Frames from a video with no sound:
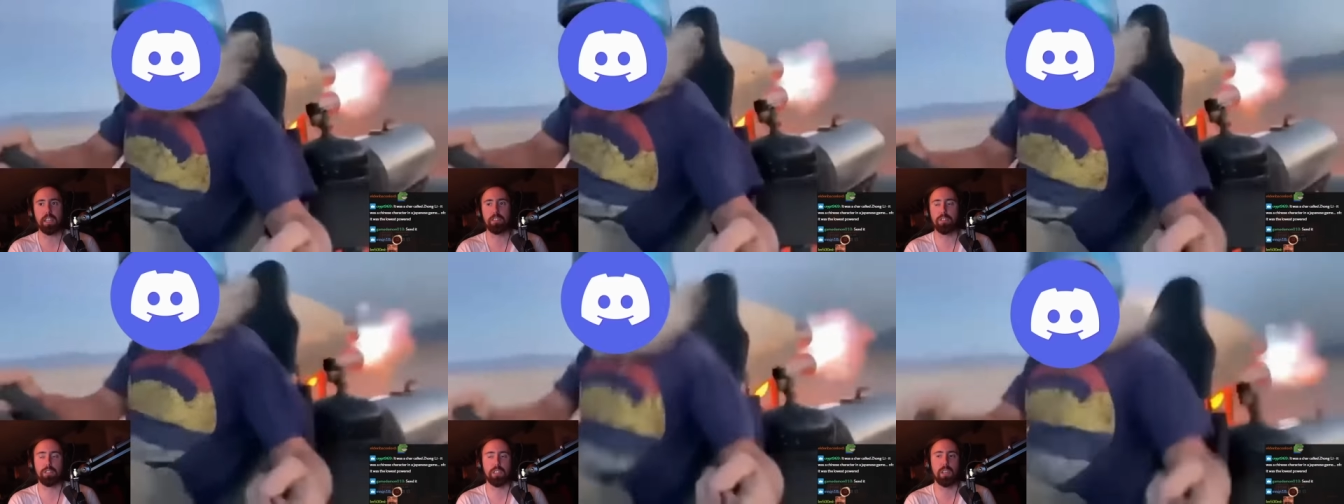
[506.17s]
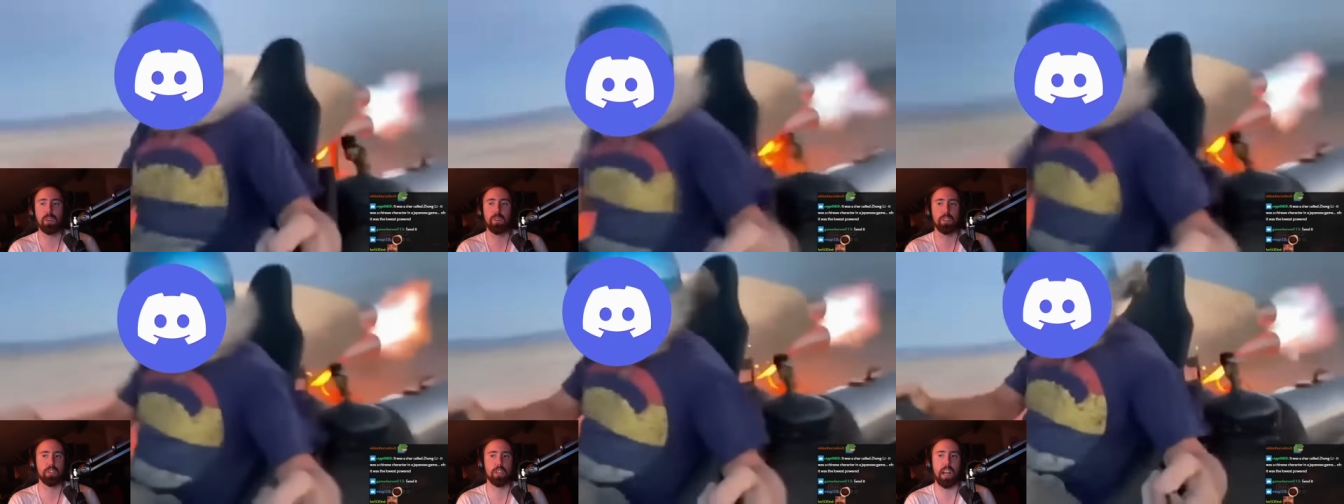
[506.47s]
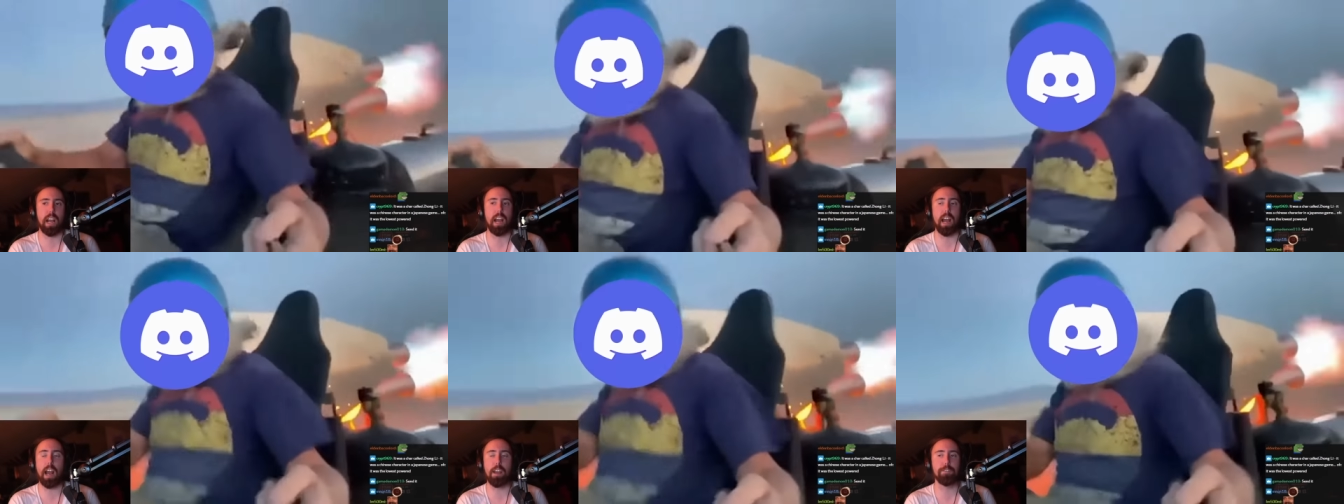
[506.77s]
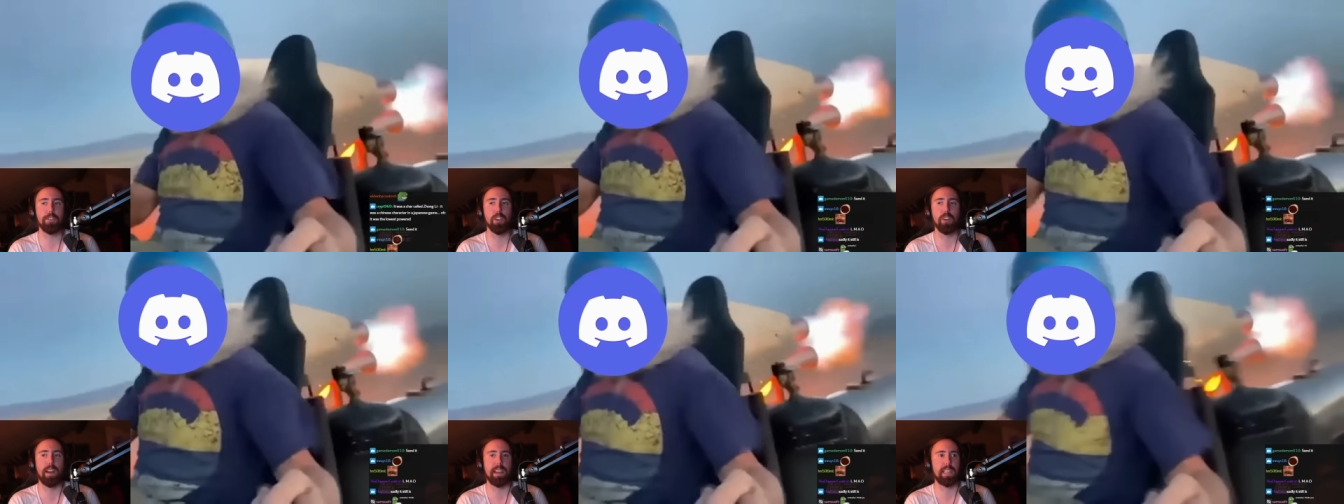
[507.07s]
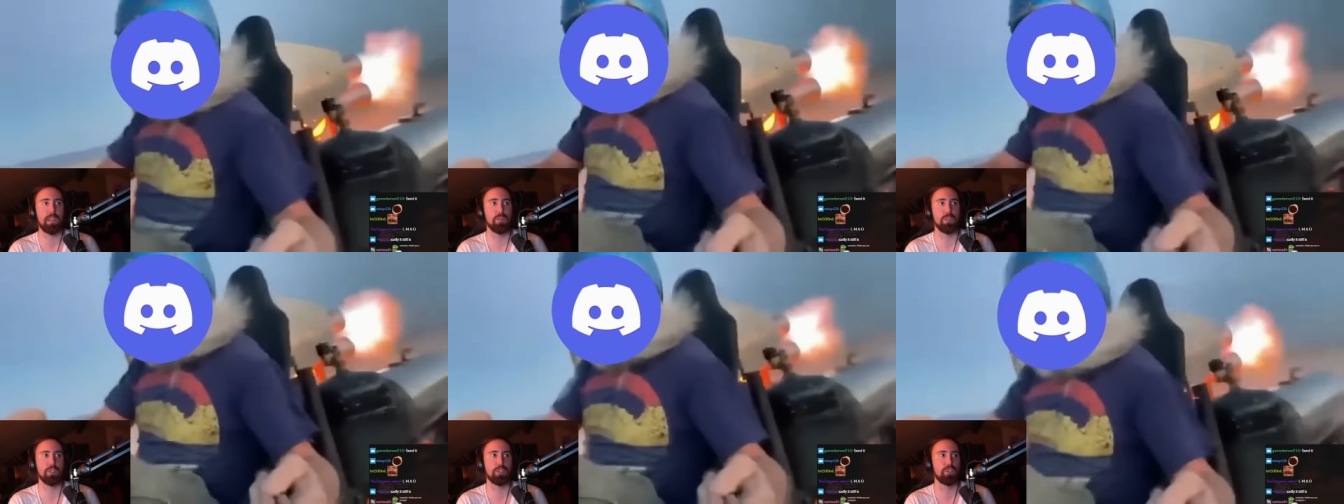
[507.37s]
It still is. I, I feel
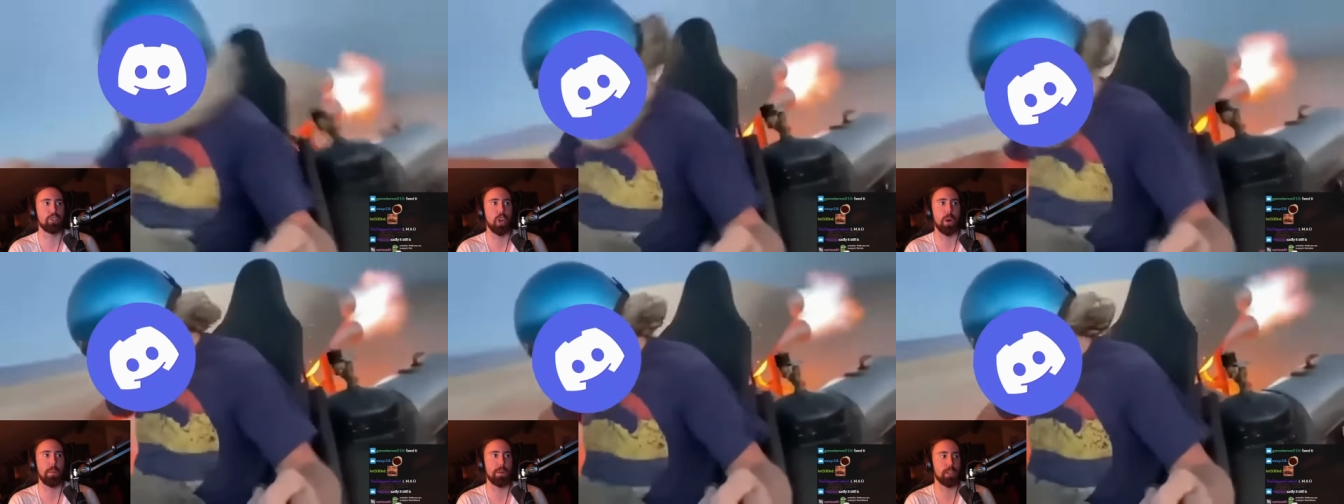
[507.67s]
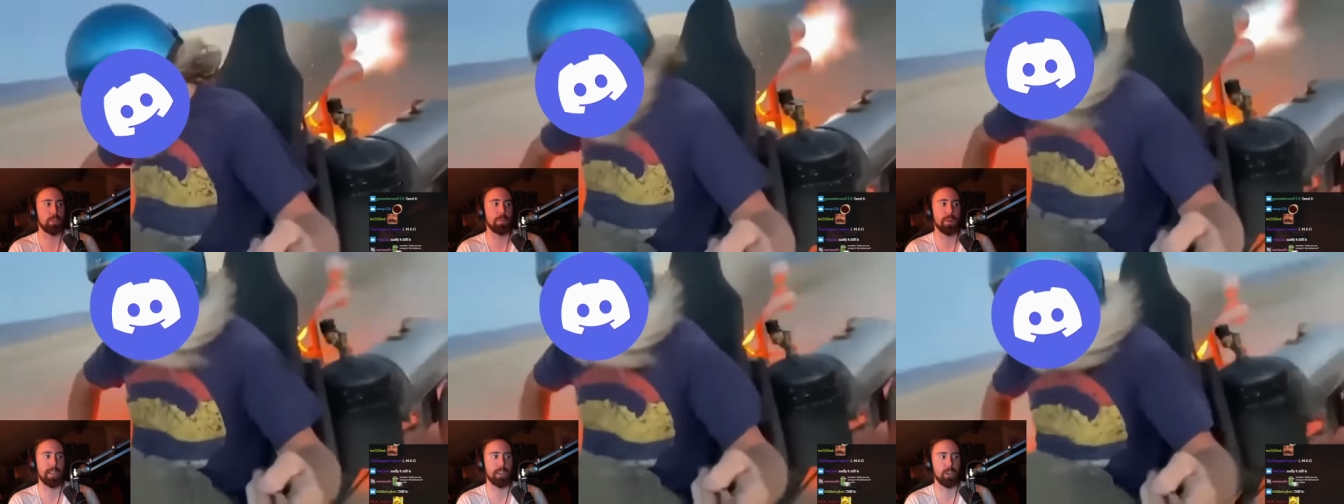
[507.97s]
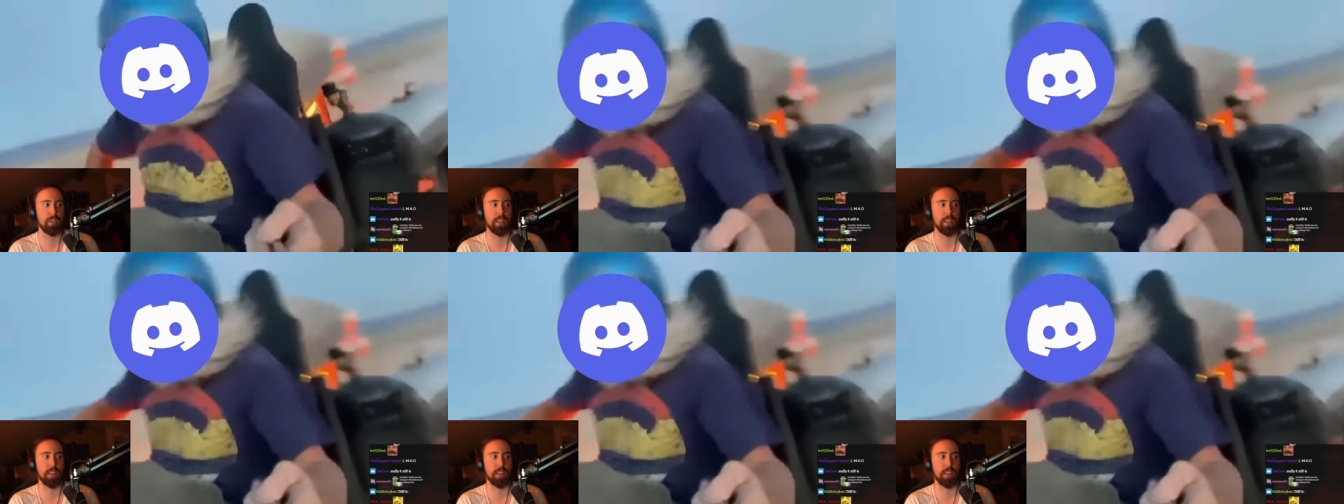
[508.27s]
like it was so much bigger